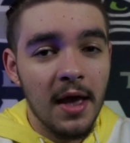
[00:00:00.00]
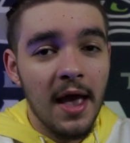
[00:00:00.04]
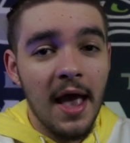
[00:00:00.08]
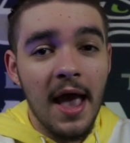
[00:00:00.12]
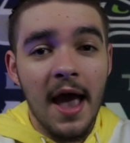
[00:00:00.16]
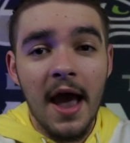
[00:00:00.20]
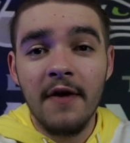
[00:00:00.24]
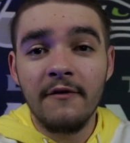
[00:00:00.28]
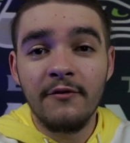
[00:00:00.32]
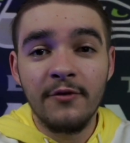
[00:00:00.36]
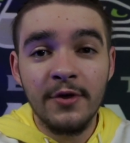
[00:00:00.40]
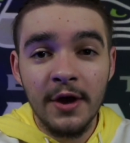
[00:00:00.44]

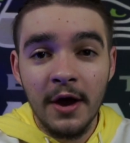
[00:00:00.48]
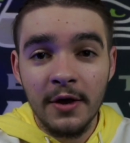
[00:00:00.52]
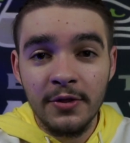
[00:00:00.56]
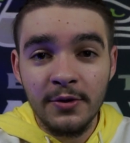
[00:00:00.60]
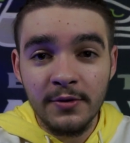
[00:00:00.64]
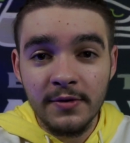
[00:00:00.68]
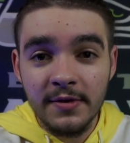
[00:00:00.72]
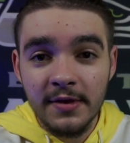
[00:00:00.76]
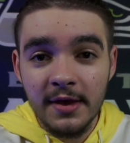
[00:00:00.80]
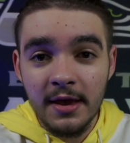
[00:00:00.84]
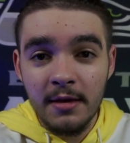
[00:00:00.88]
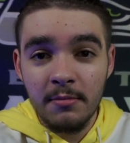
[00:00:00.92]
Every other
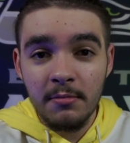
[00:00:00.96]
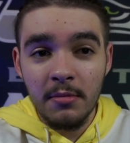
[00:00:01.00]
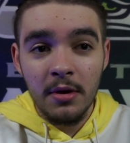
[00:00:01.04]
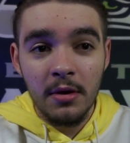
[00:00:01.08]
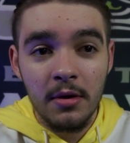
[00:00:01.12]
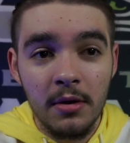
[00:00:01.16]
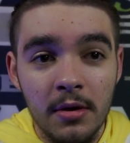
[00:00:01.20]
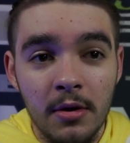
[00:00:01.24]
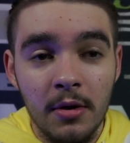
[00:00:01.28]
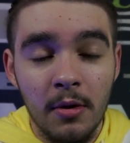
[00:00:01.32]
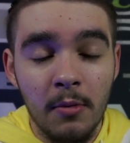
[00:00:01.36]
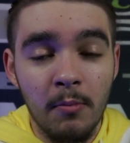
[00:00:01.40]

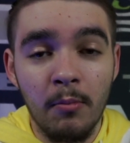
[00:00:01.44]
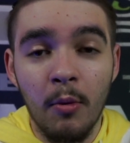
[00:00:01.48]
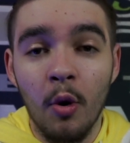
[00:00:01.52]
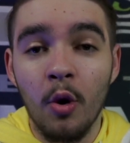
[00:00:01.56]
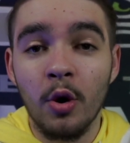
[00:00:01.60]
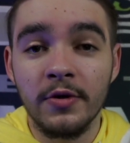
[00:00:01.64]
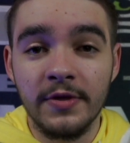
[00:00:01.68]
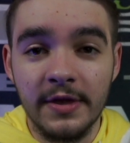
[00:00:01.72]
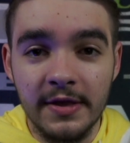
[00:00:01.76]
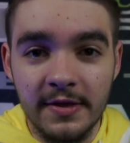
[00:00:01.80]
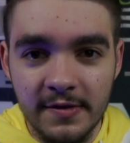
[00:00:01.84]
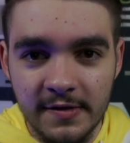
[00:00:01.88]
team,
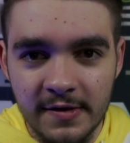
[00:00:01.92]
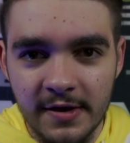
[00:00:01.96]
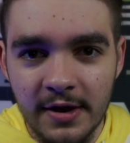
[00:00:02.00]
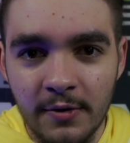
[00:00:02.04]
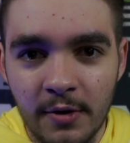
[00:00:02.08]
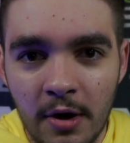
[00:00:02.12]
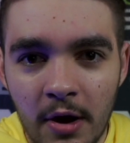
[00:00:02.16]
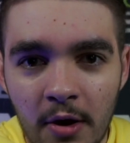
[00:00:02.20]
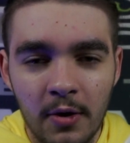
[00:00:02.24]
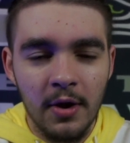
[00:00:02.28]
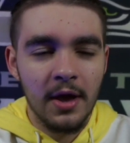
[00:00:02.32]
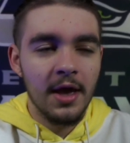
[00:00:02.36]
more than
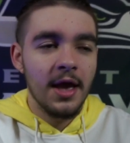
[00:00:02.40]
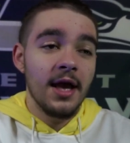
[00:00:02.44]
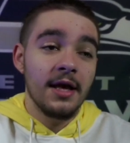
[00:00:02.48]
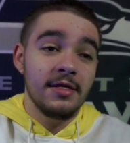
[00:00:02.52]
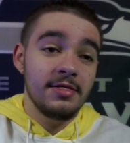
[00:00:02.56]
zero.